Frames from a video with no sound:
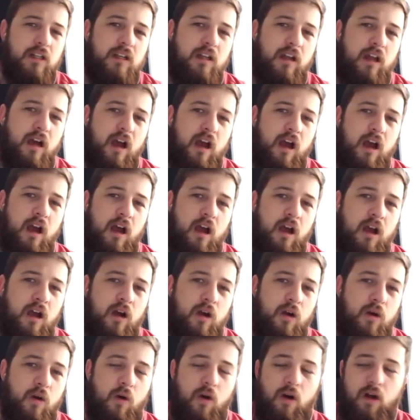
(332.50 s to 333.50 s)

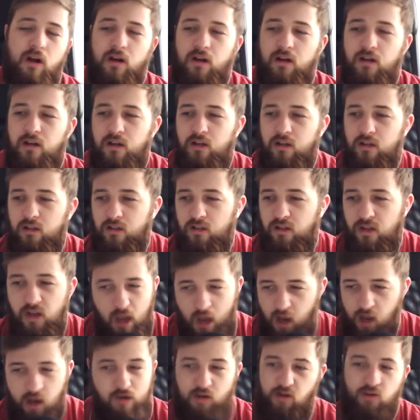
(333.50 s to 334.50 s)
No.
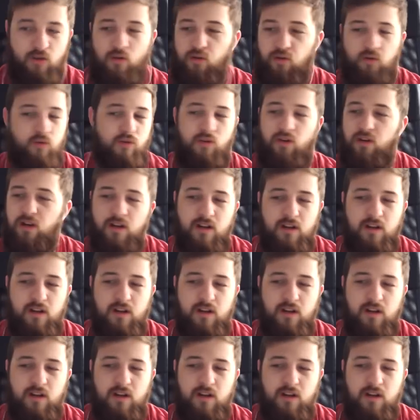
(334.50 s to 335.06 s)
No.